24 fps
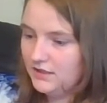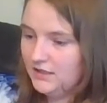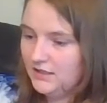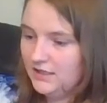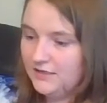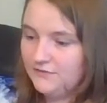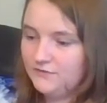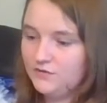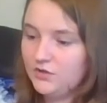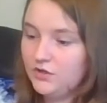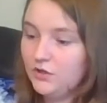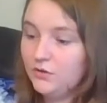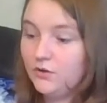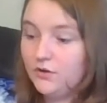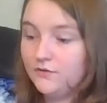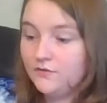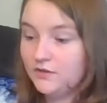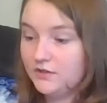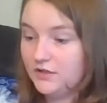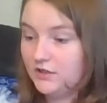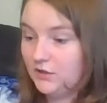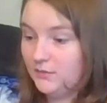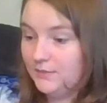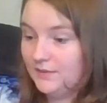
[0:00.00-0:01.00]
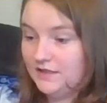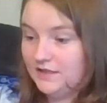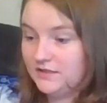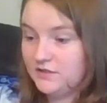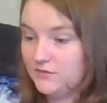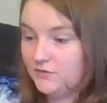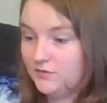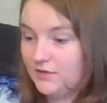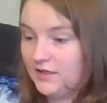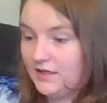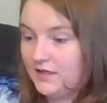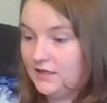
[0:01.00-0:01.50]
If you go over a little bit, it's
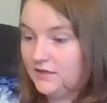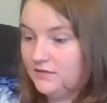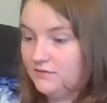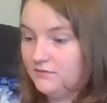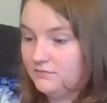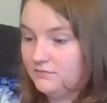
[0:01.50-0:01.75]
okay.